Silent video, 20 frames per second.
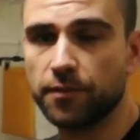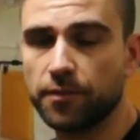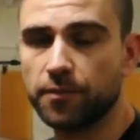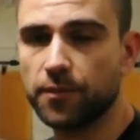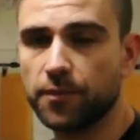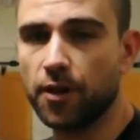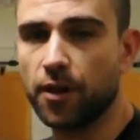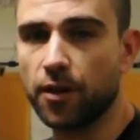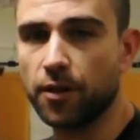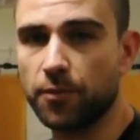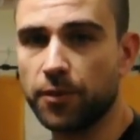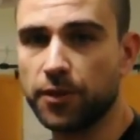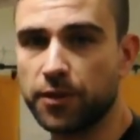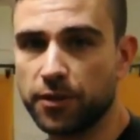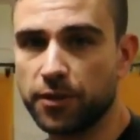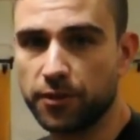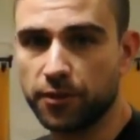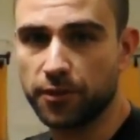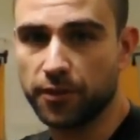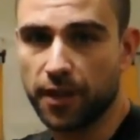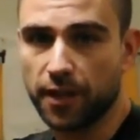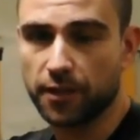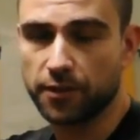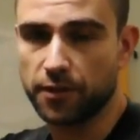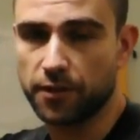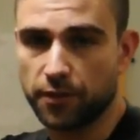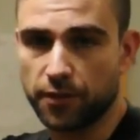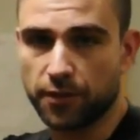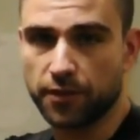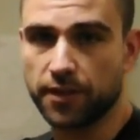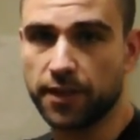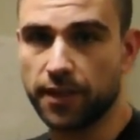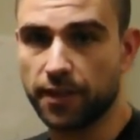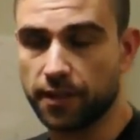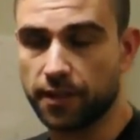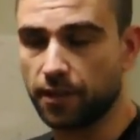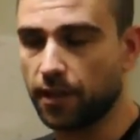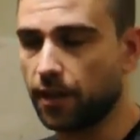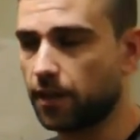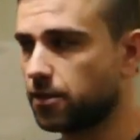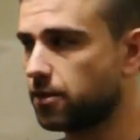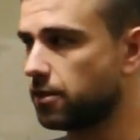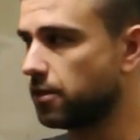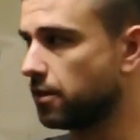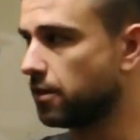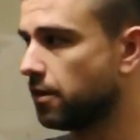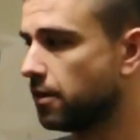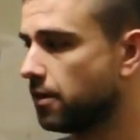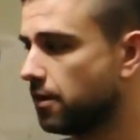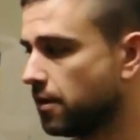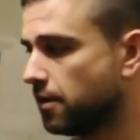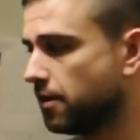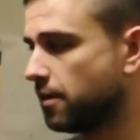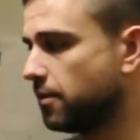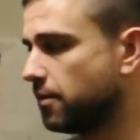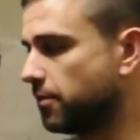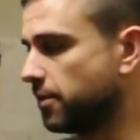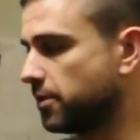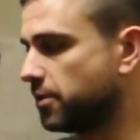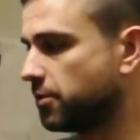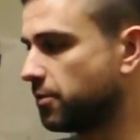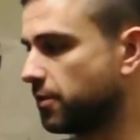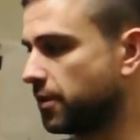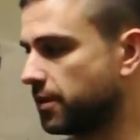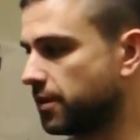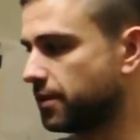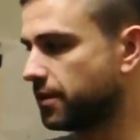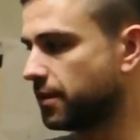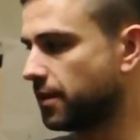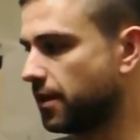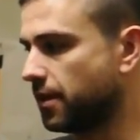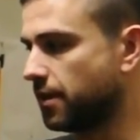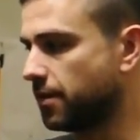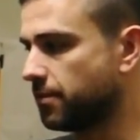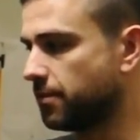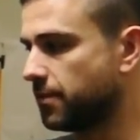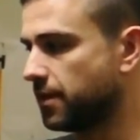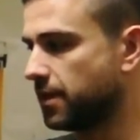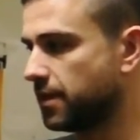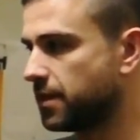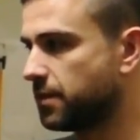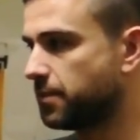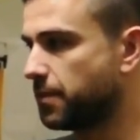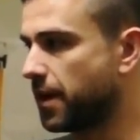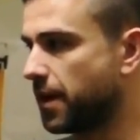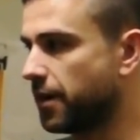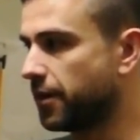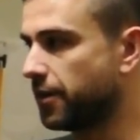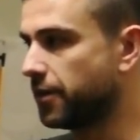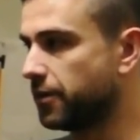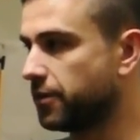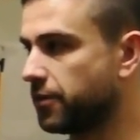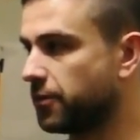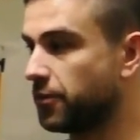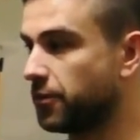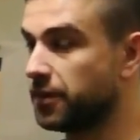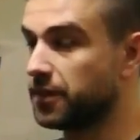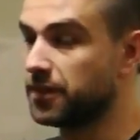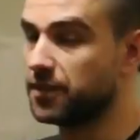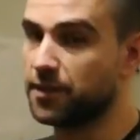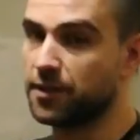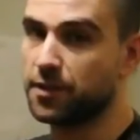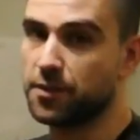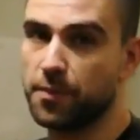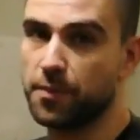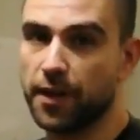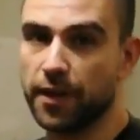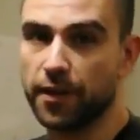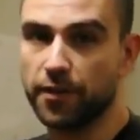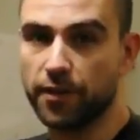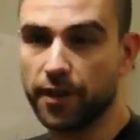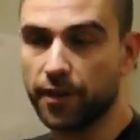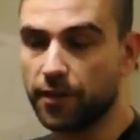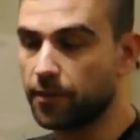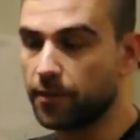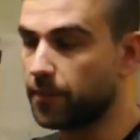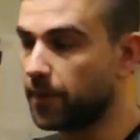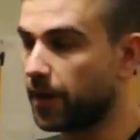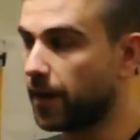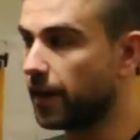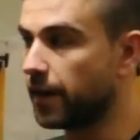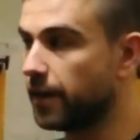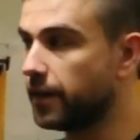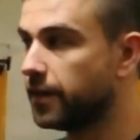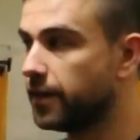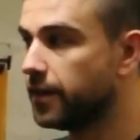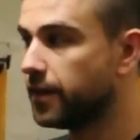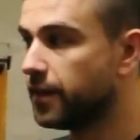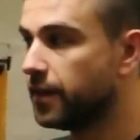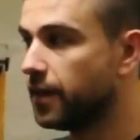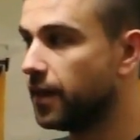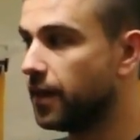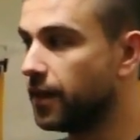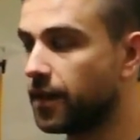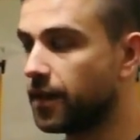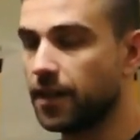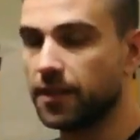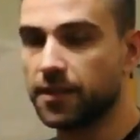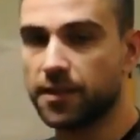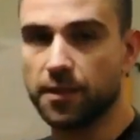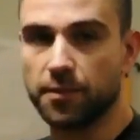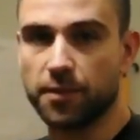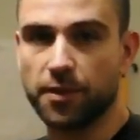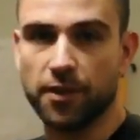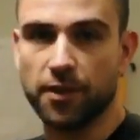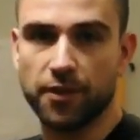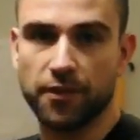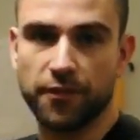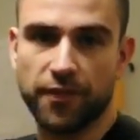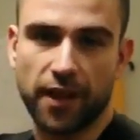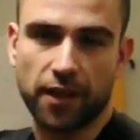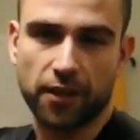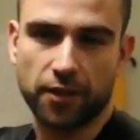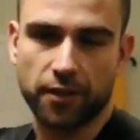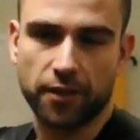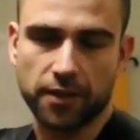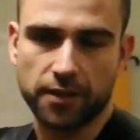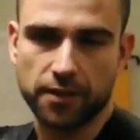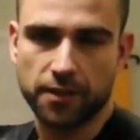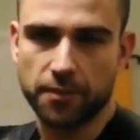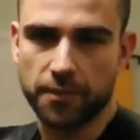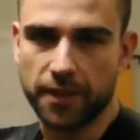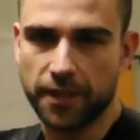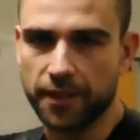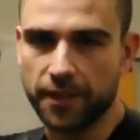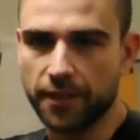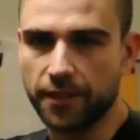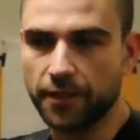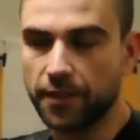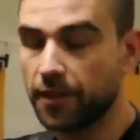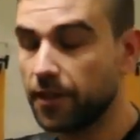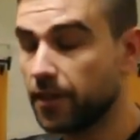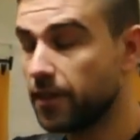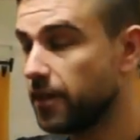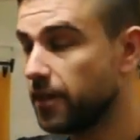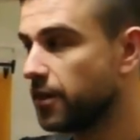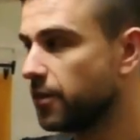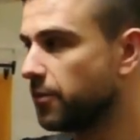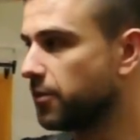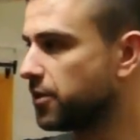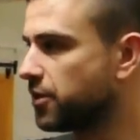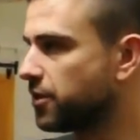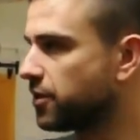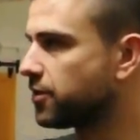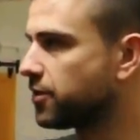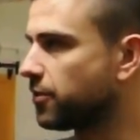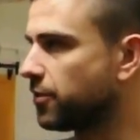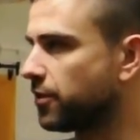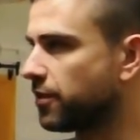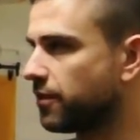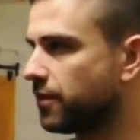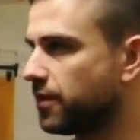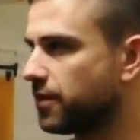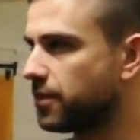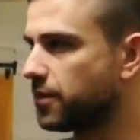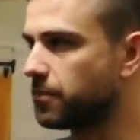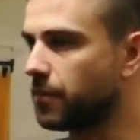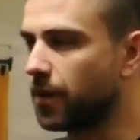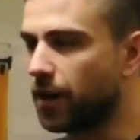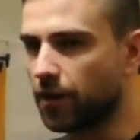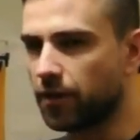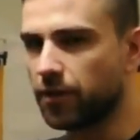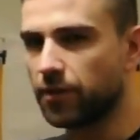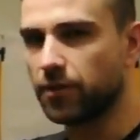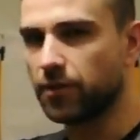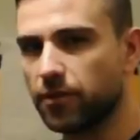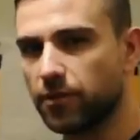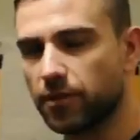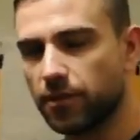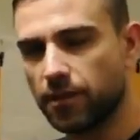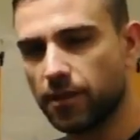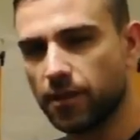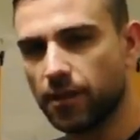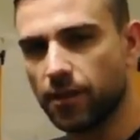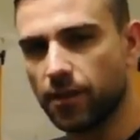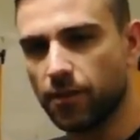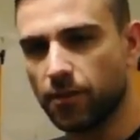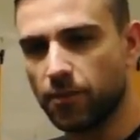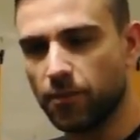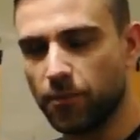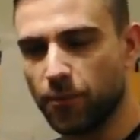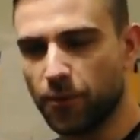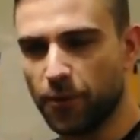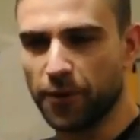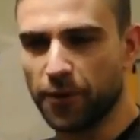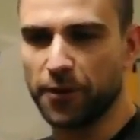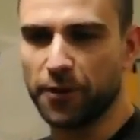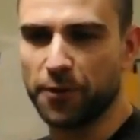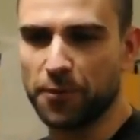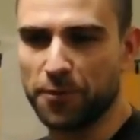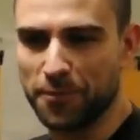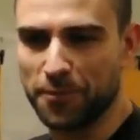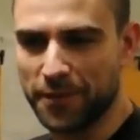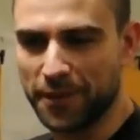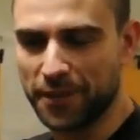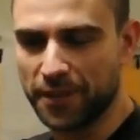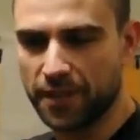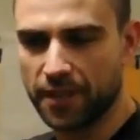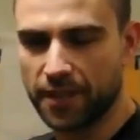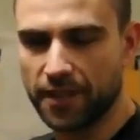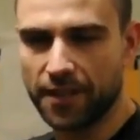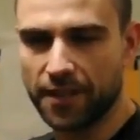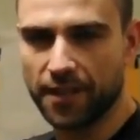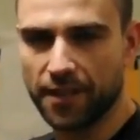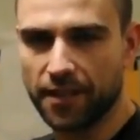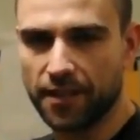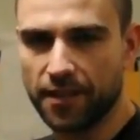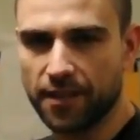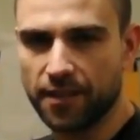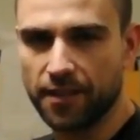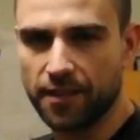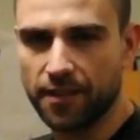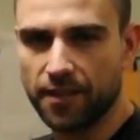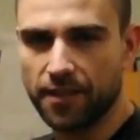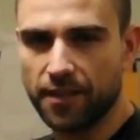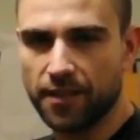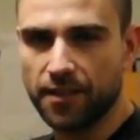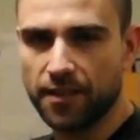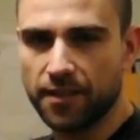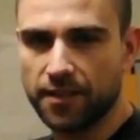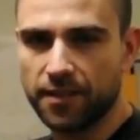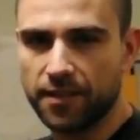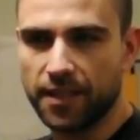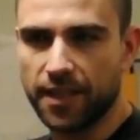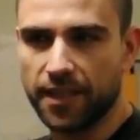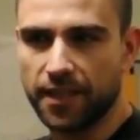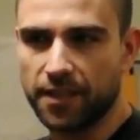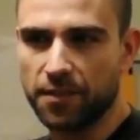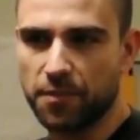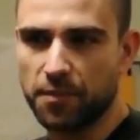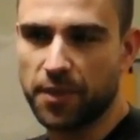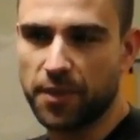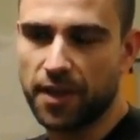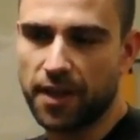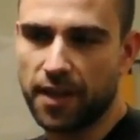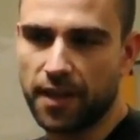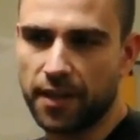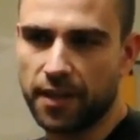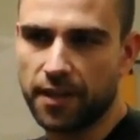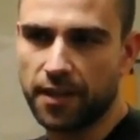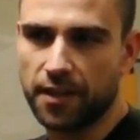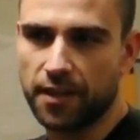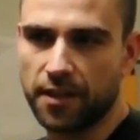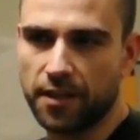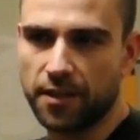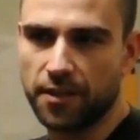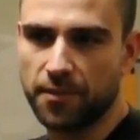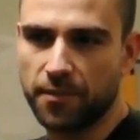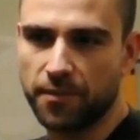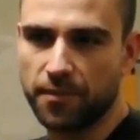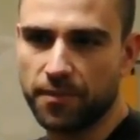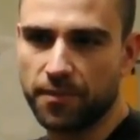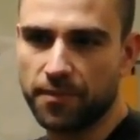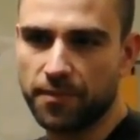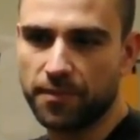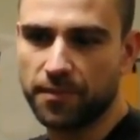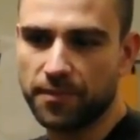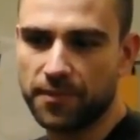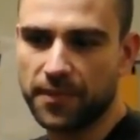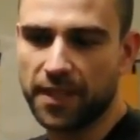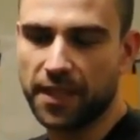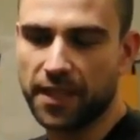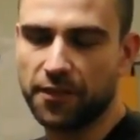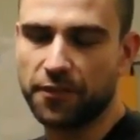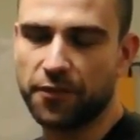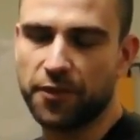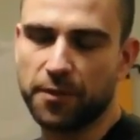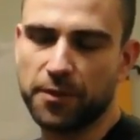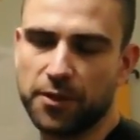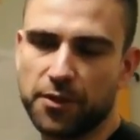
is beyond happy and humbled by the whole experience. He designed the piece thinking of the performance as a sporting event and concert in one. Rubin created a piece that was cohesive with collection and took the concept of football and traditional war games and incorporated it into